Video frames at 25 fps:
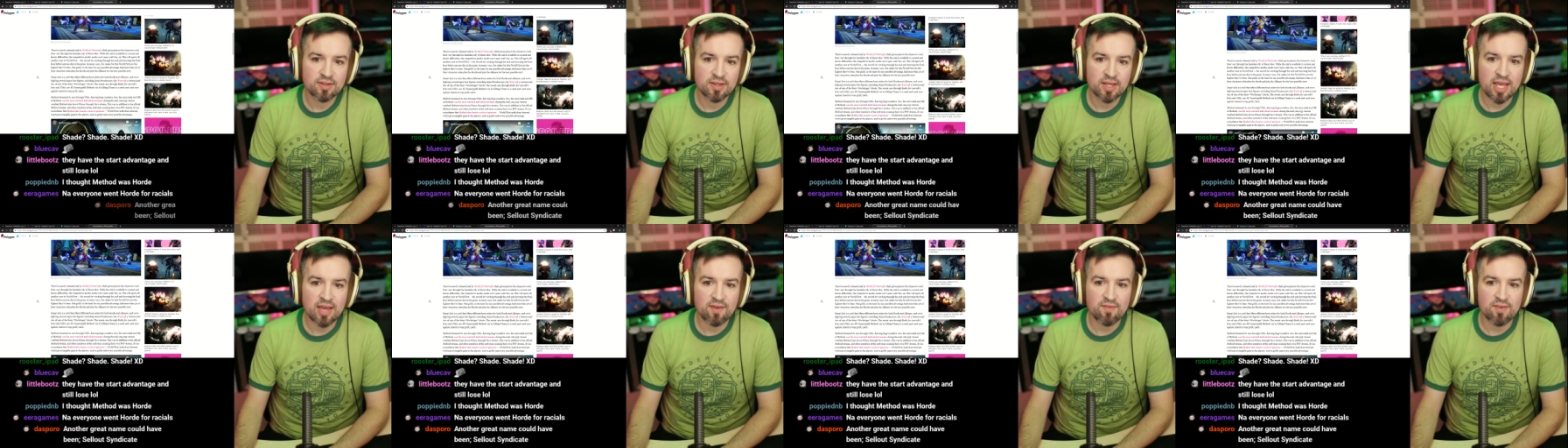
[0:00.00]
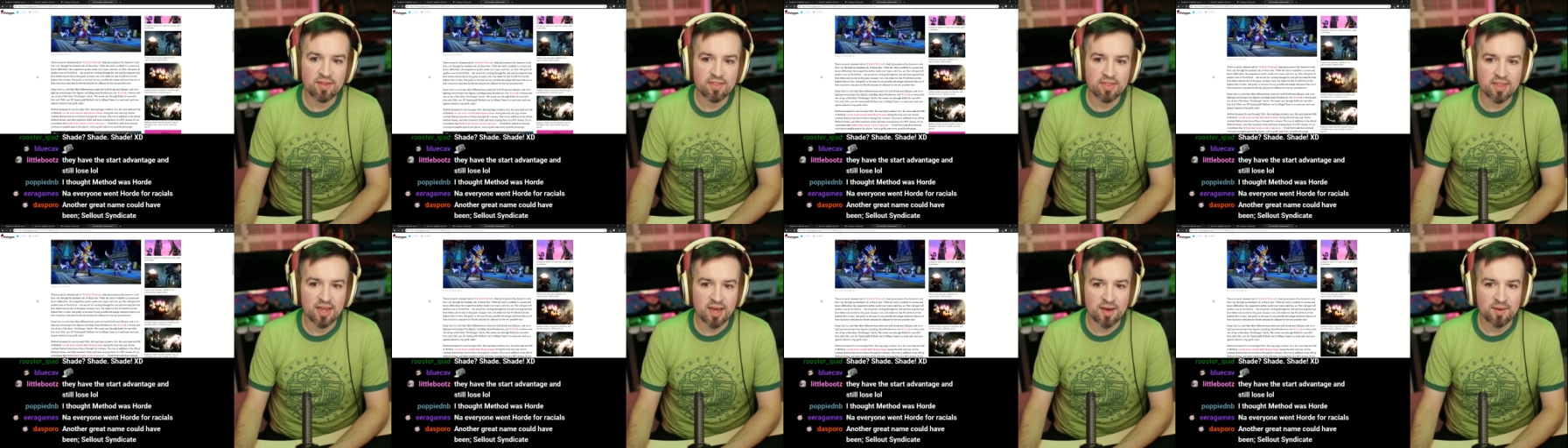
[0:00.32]

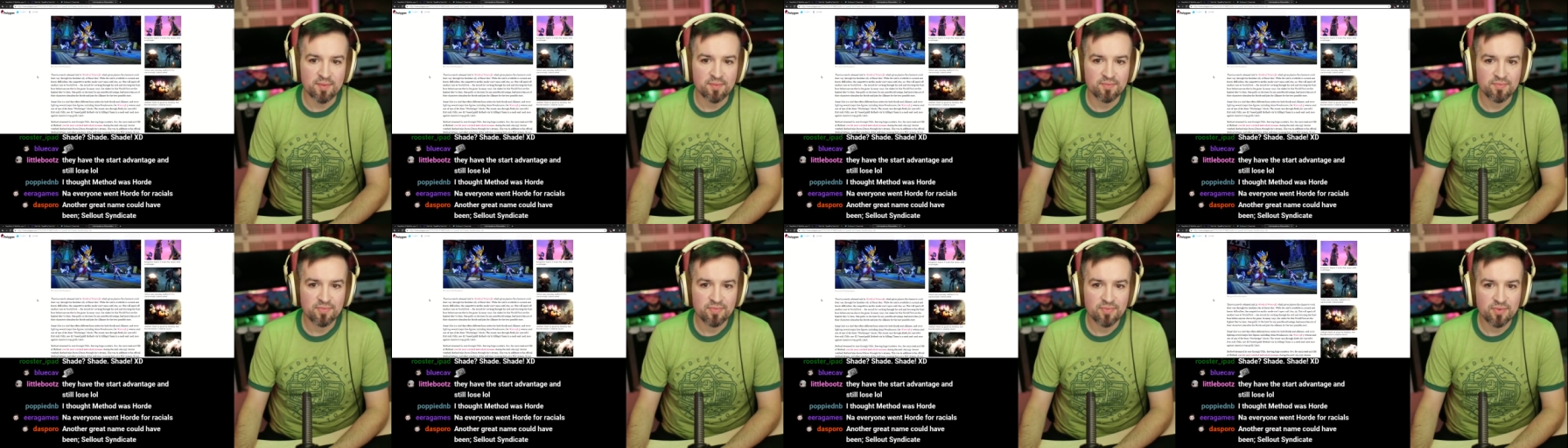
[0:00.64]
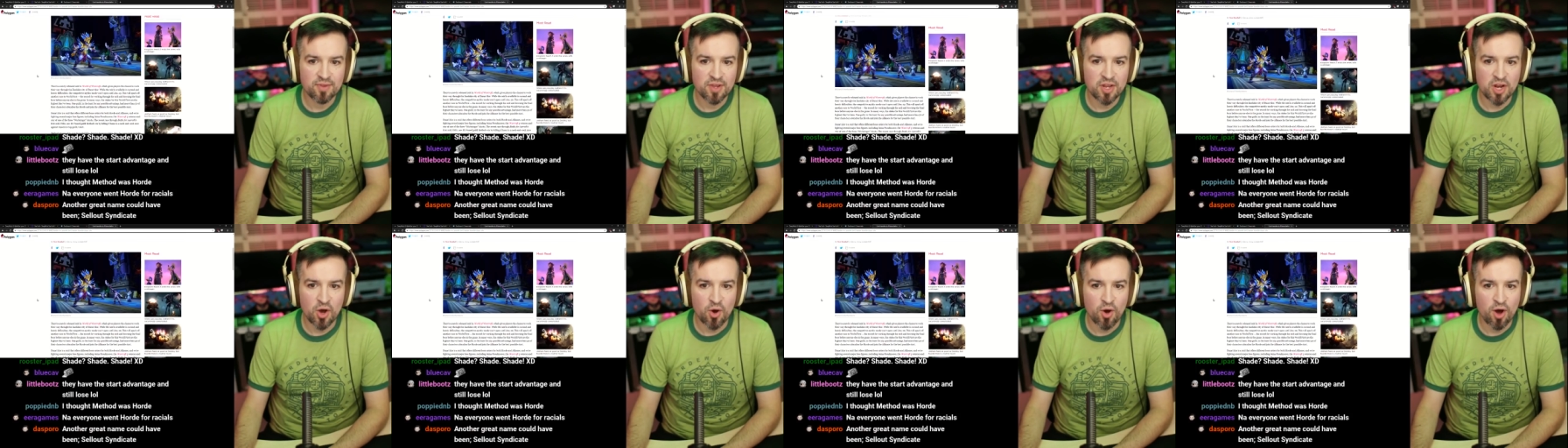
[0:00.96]
giving them,
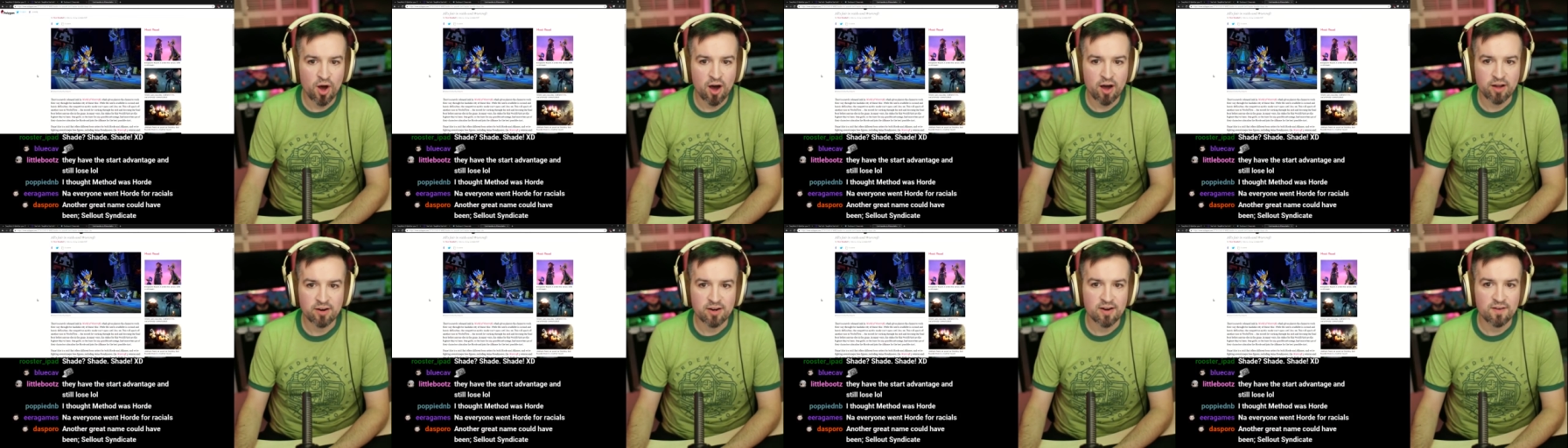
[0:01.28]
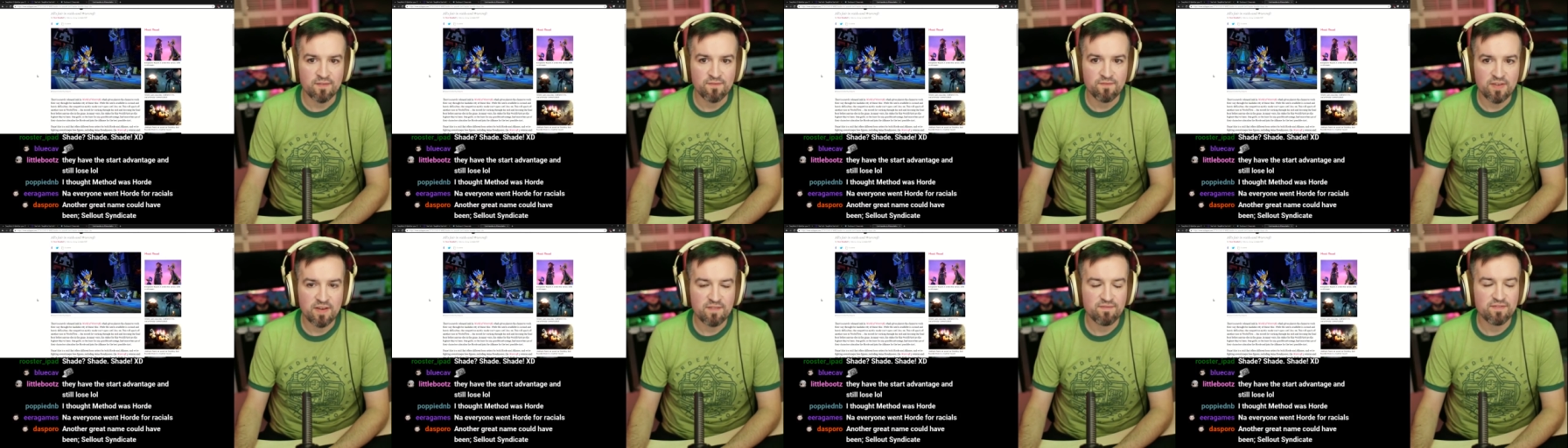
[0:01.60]

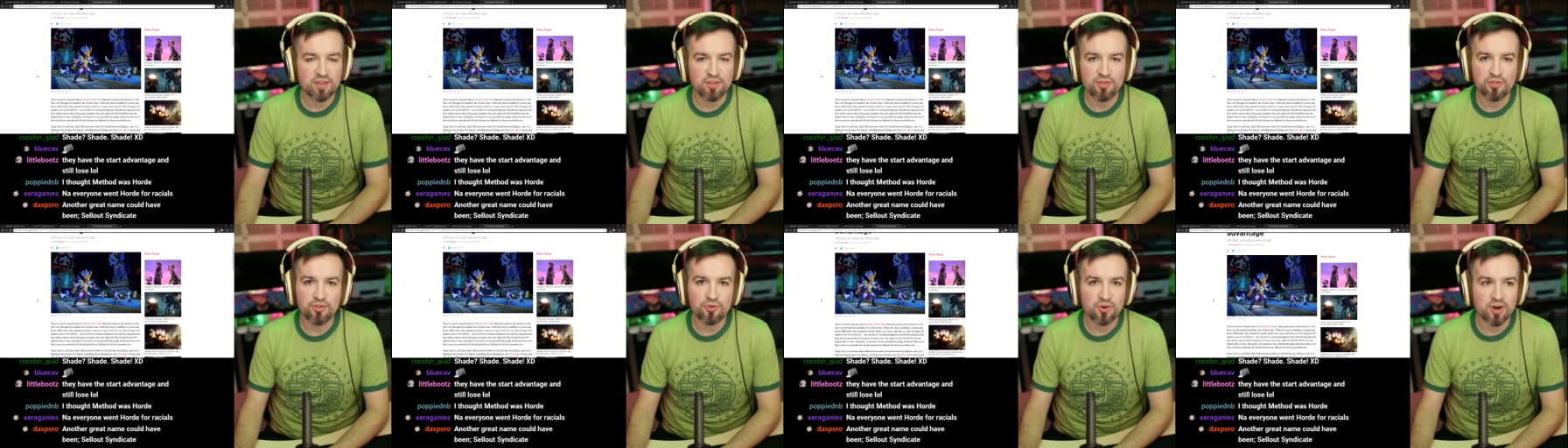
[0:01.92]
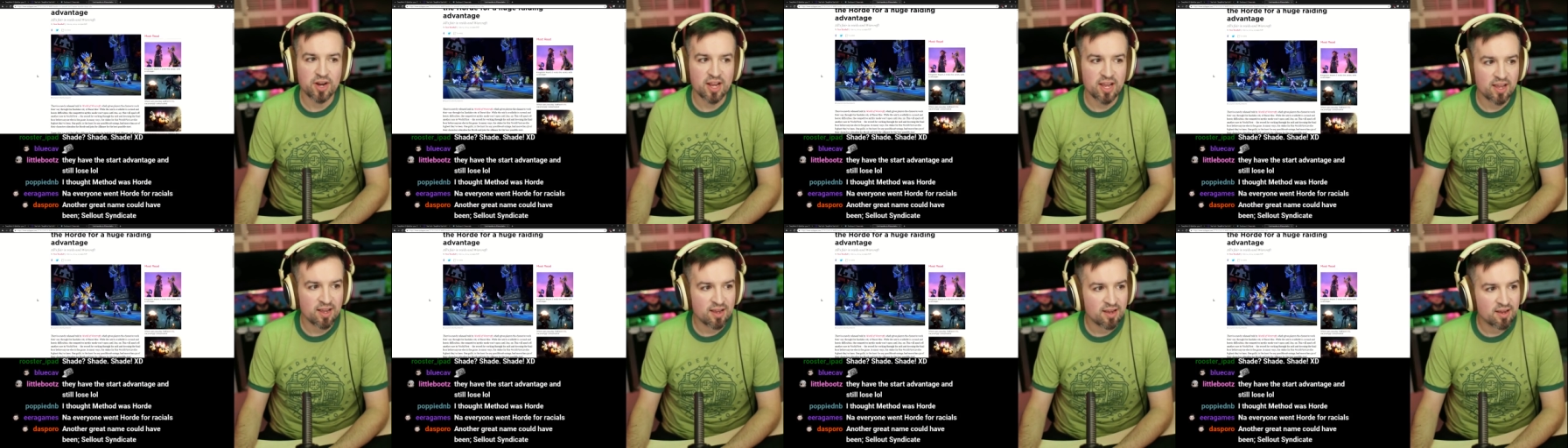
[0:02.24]

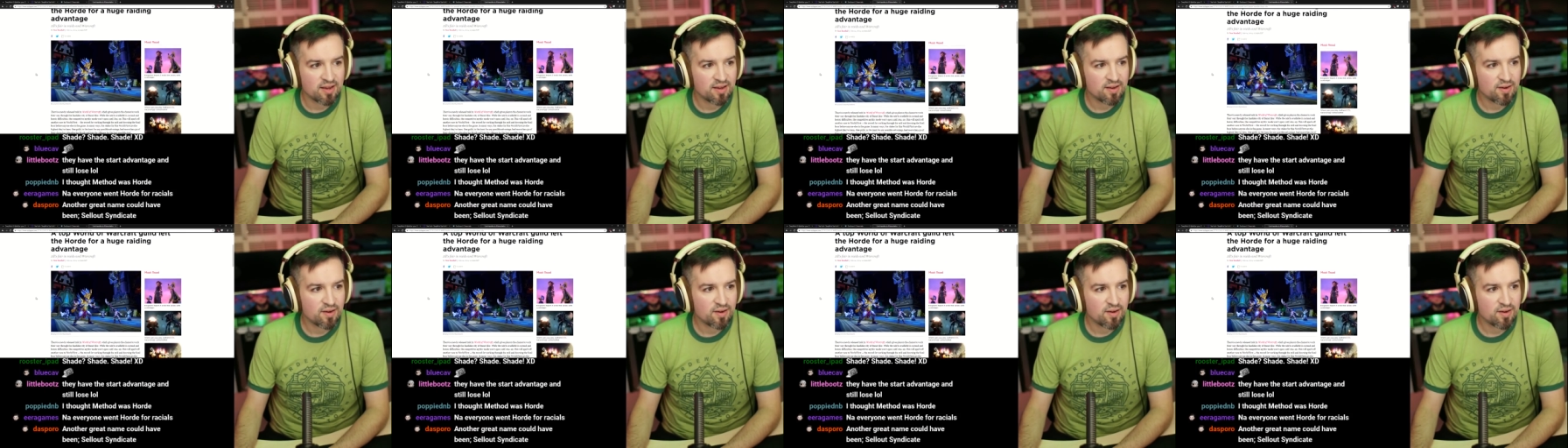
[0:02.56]
153,